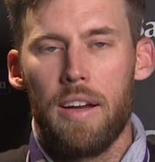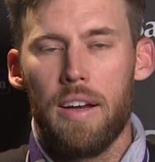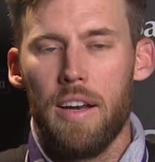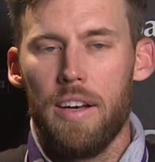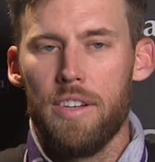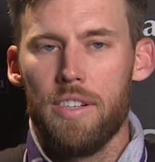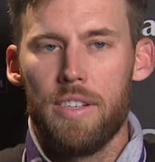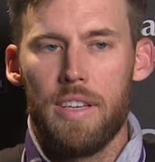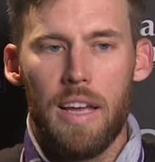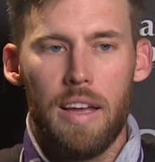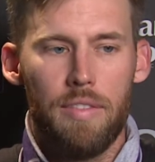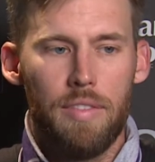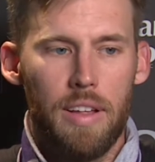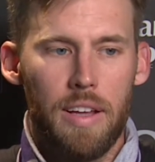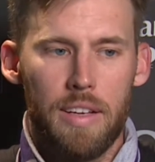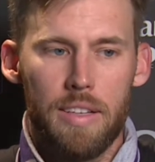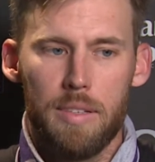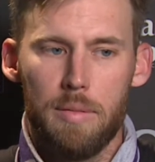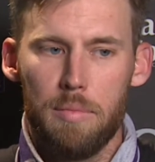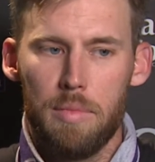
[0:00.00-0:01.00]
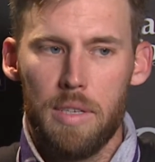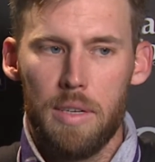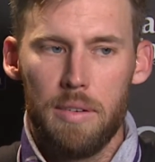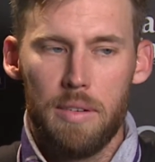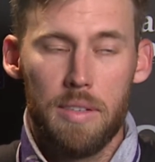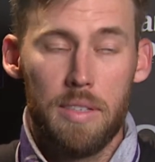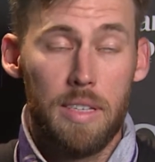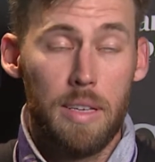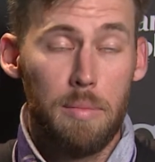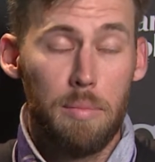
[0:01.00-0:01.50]
And I just have like some
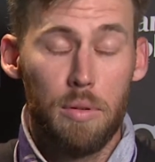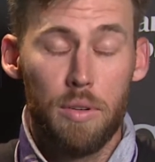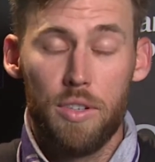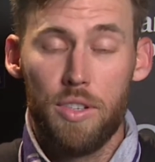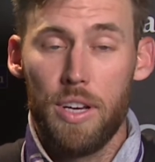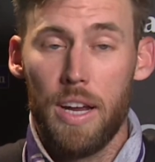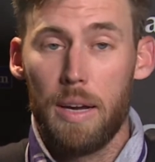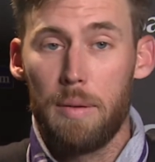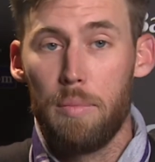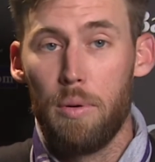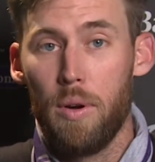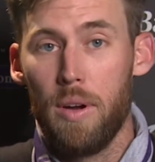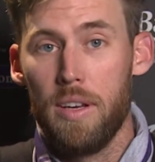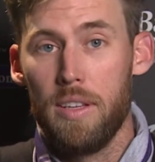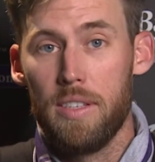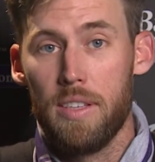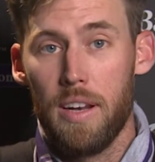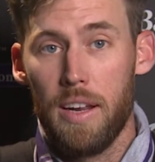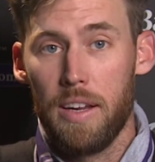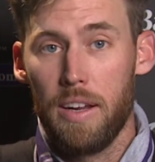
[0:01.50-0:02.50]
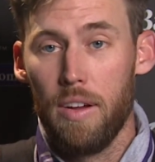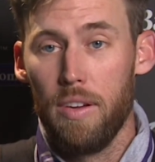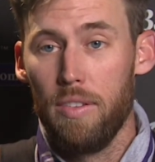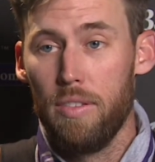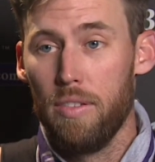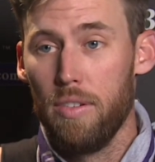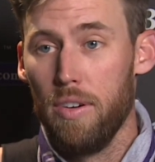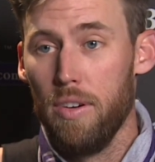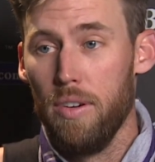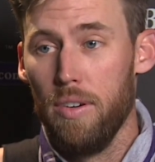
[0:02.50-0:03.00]
simple checkpoints that I go
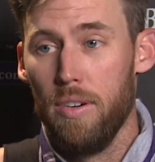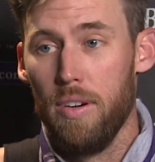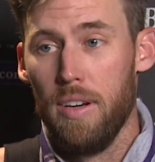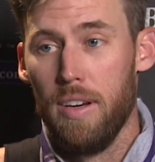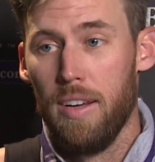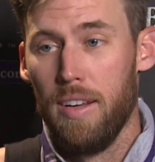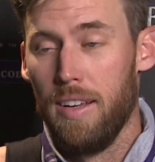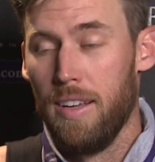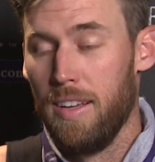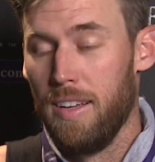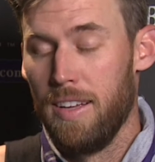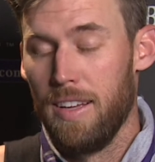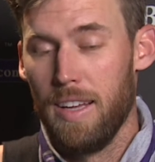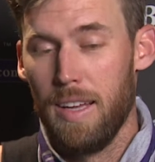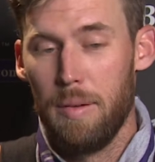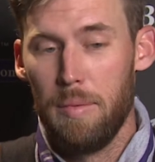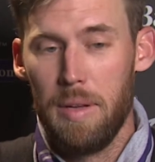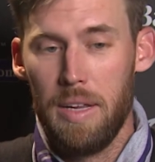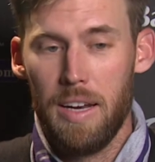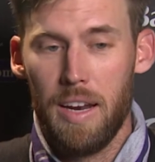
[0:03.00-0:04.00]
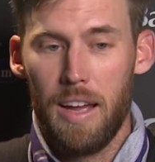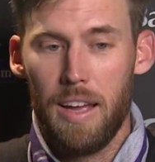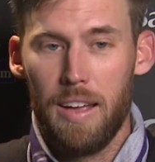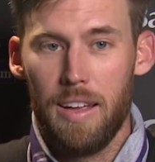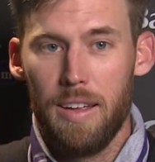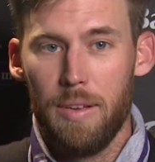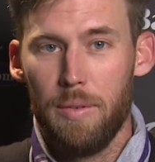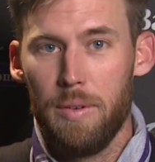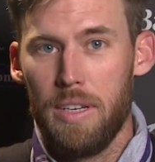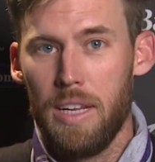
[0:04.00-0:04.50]
through. I mean,
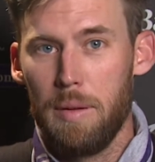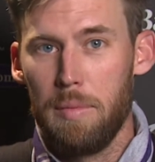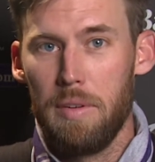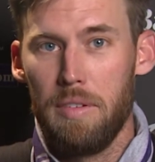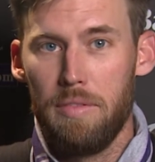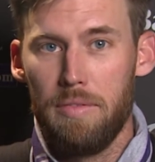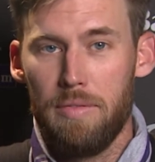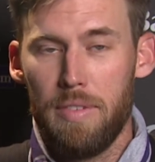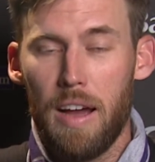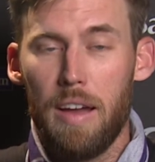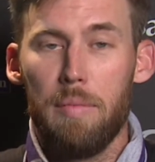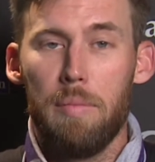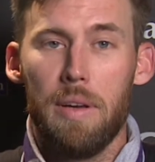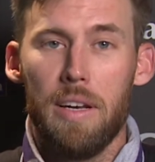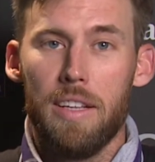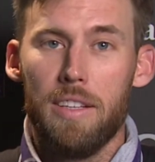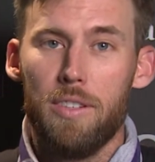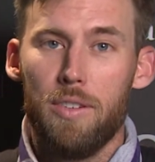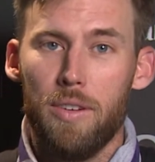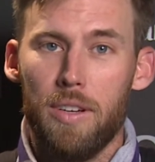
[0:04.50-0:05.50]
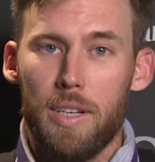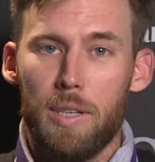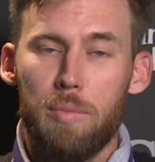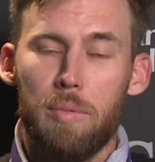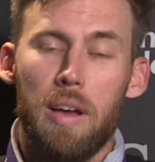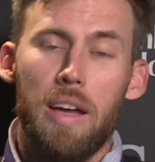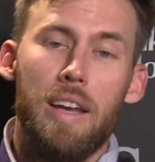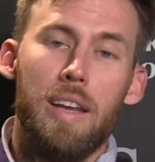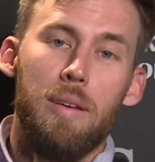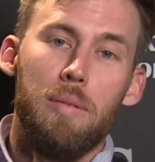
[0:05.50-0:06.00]
it would take me 5 minutes to
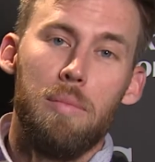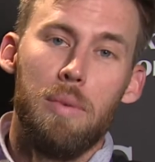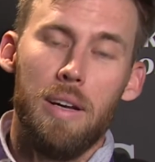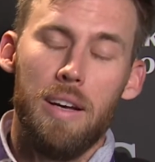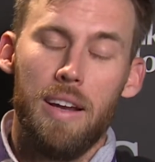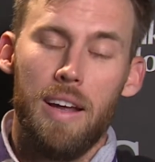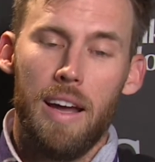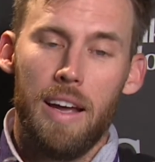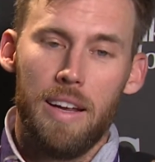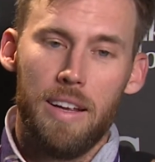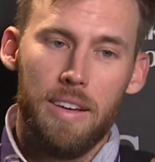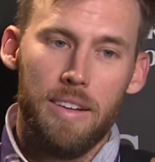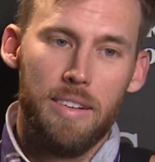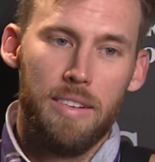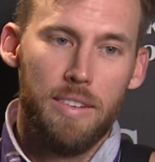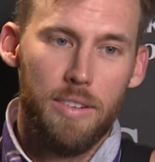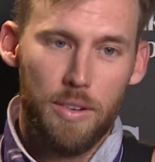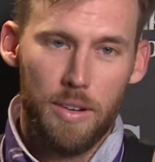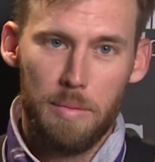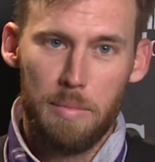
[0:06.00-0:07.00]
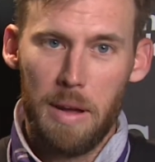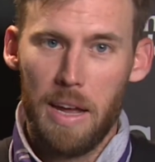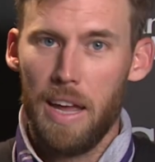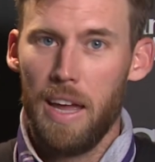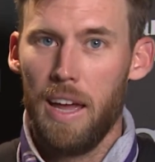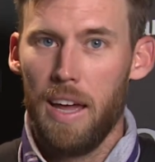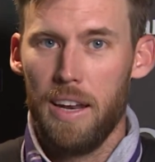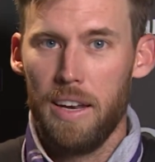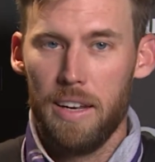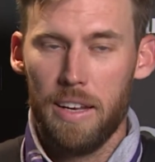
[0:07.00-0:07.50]
explain it, but I could do it in my
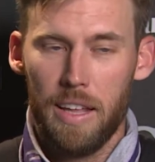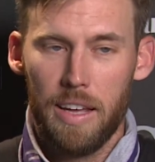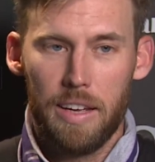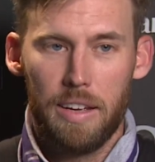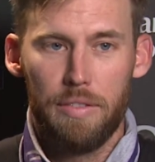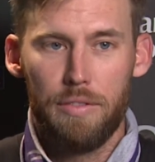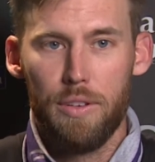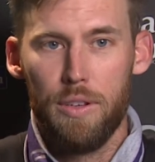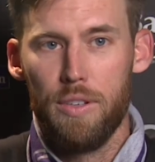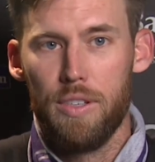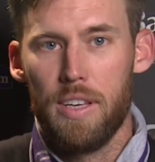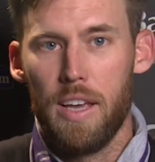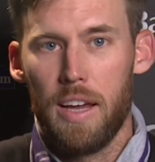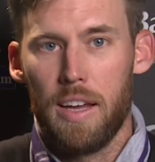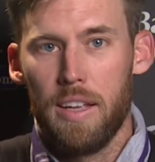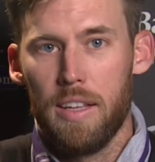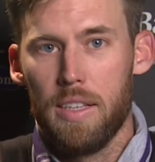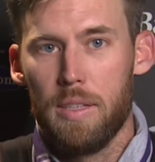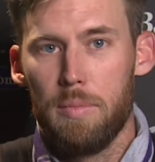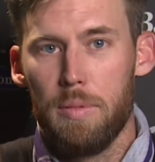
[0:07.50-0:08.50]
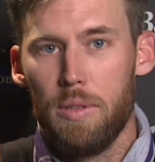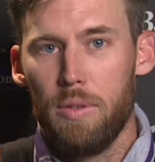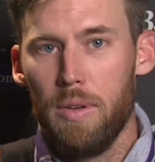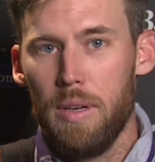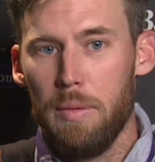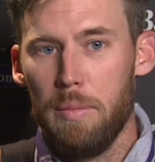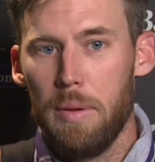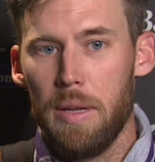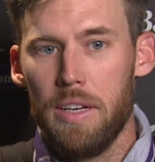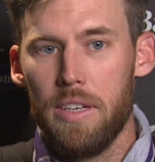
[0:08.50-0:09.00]
head in like a few seconds
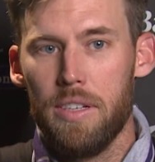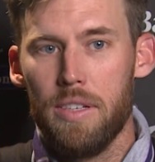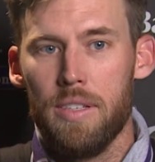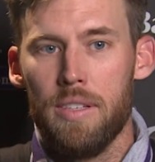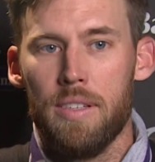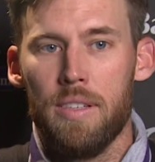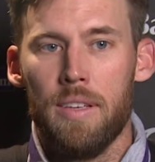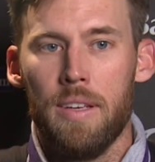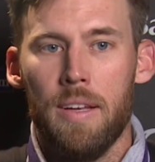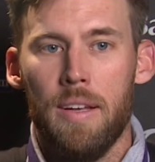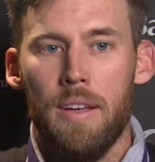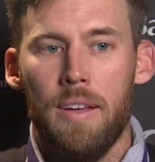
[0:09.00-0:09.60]
between pitches.